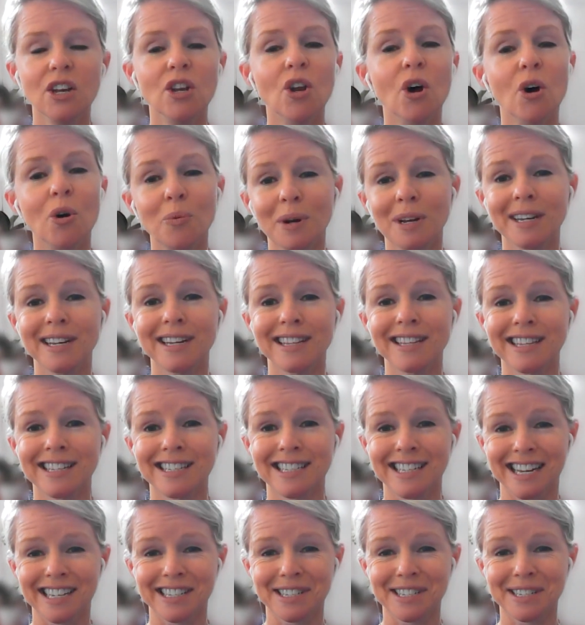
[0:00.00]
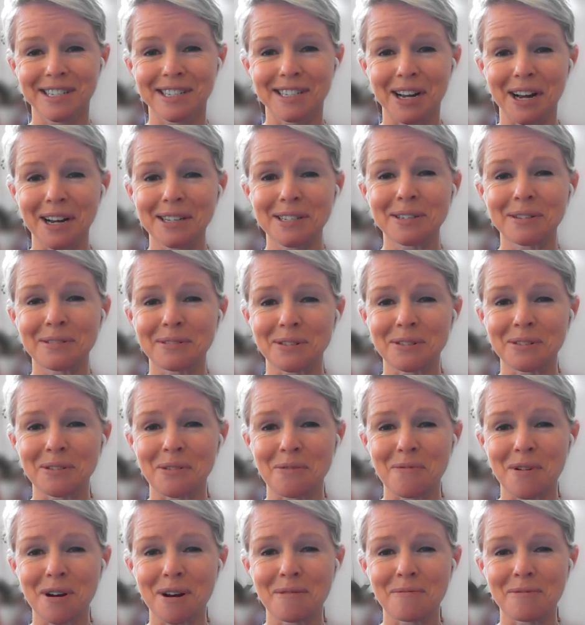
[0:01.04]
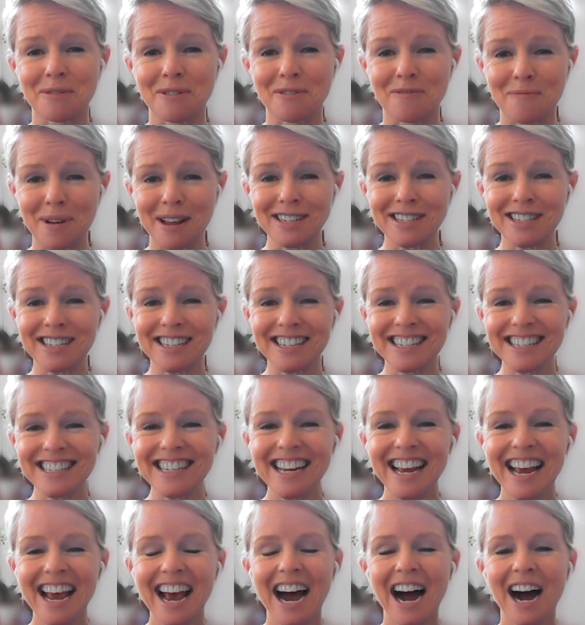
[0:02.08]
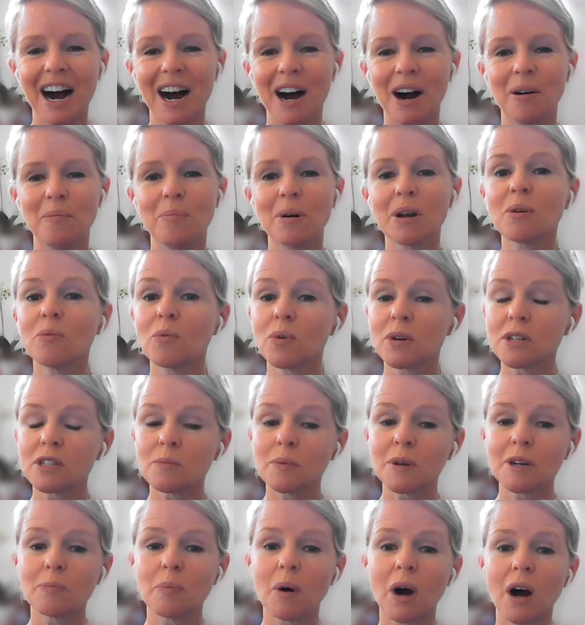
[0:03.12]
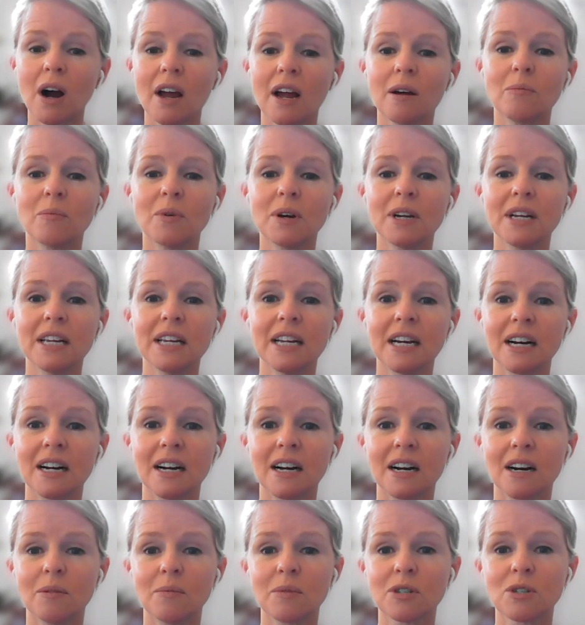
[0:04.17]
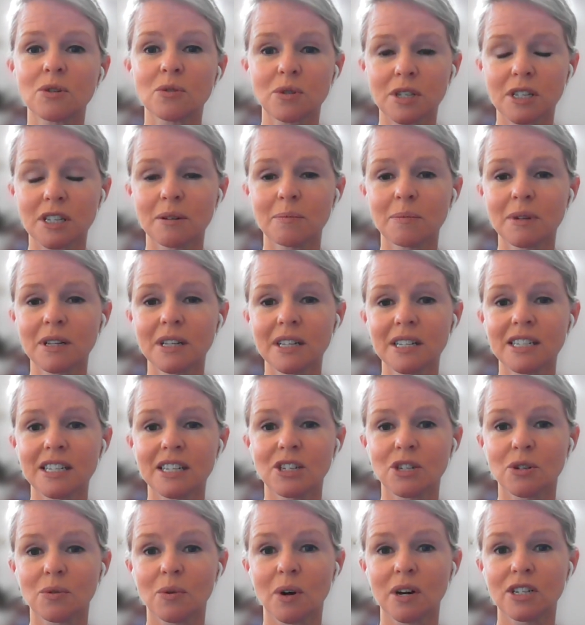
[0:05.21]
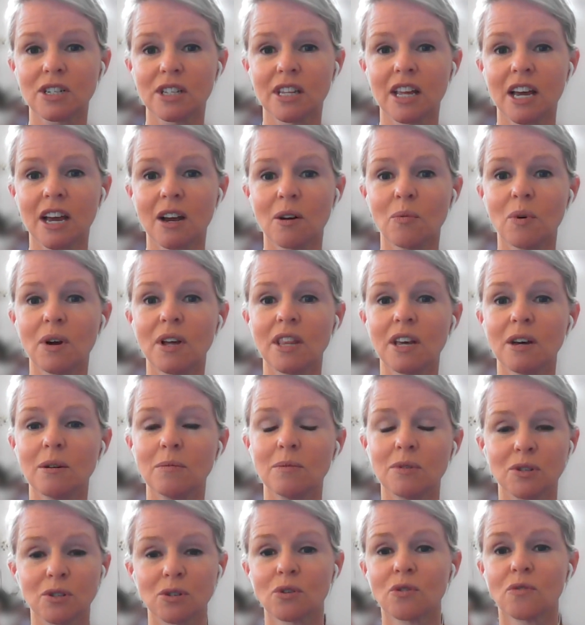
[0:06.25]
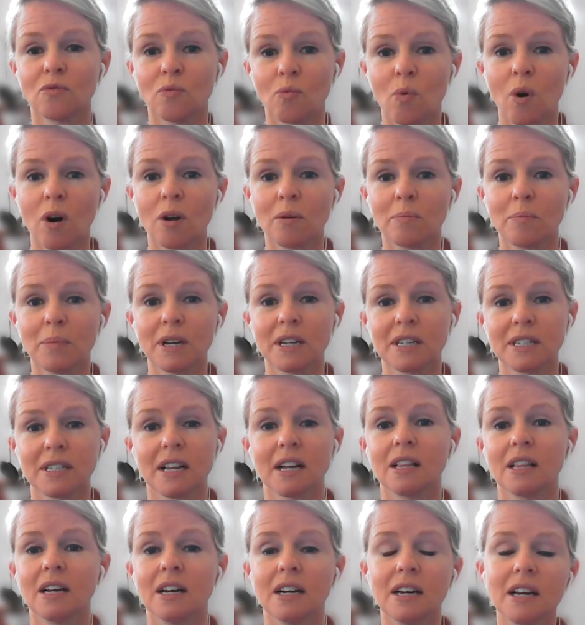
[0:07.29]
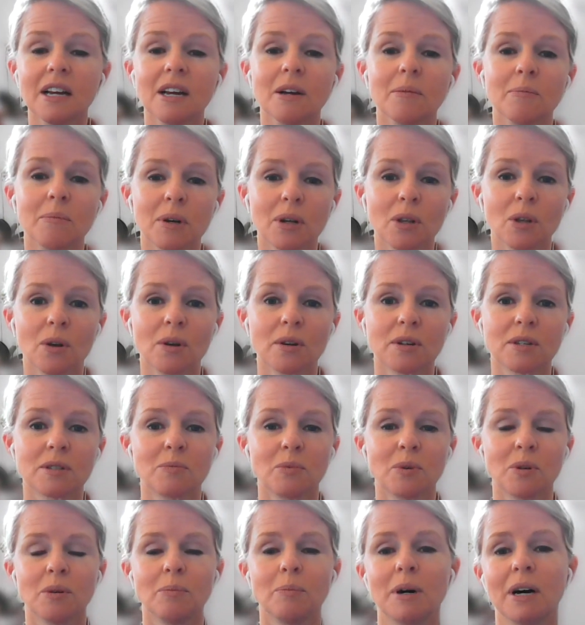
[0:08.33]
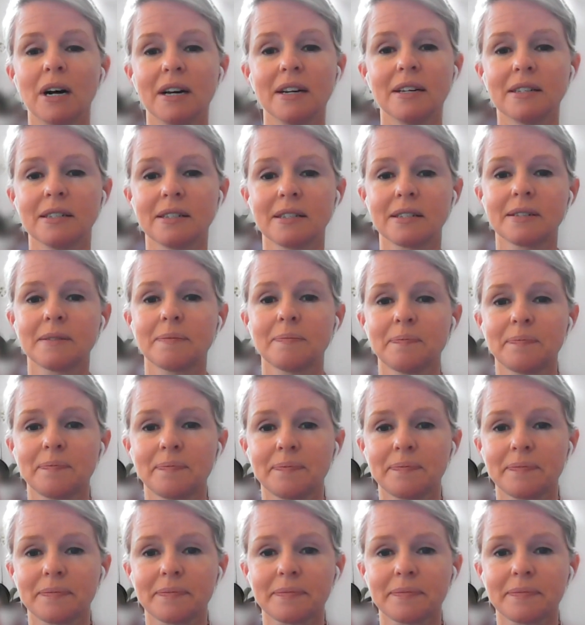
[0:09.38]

Nowhere near the Tesla size, so it's not one I would have mentioned. But it was a big buy, and we saw a similar situation there where there was sort of one big seller, but a lot of smaller buyers.